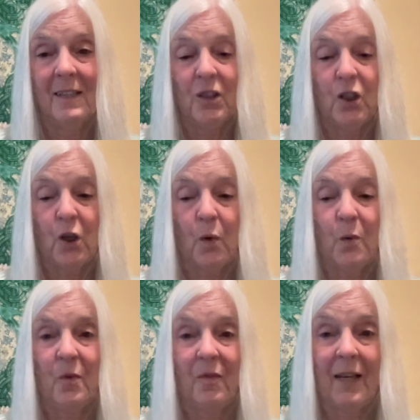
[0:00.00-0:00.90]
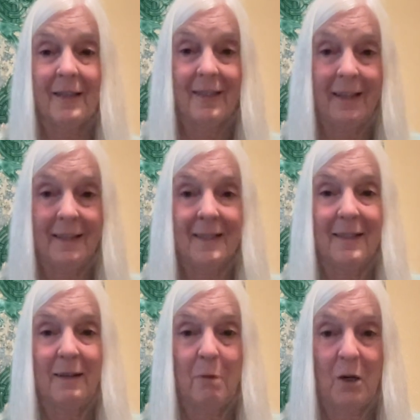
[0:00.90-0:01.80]
So that's it
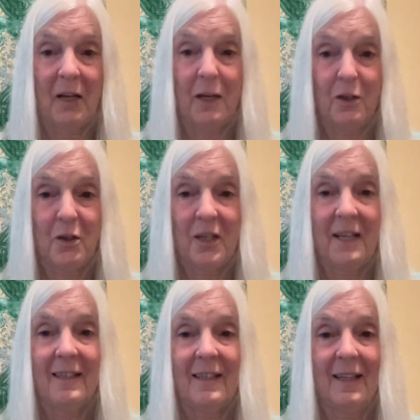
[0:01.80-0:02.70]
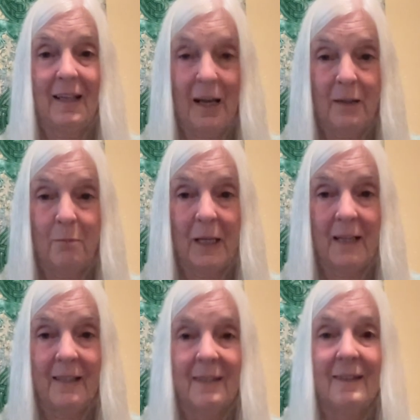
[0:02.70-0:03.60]
about energy
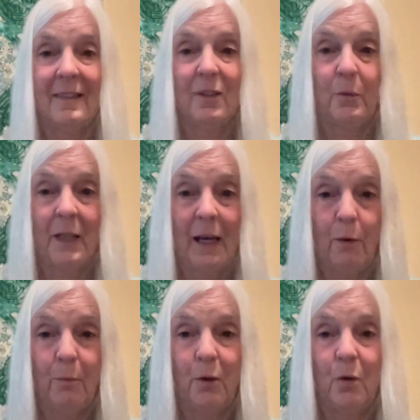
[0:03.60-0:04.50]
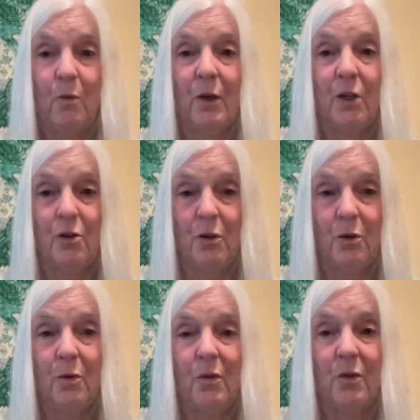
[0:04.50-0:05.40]
anatomy. This will help you when you
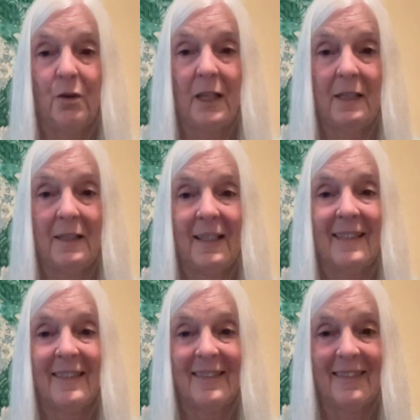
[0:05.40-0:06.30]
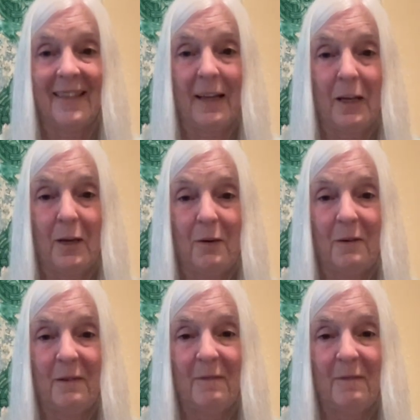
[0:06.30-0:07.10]
do your healing. Thank you.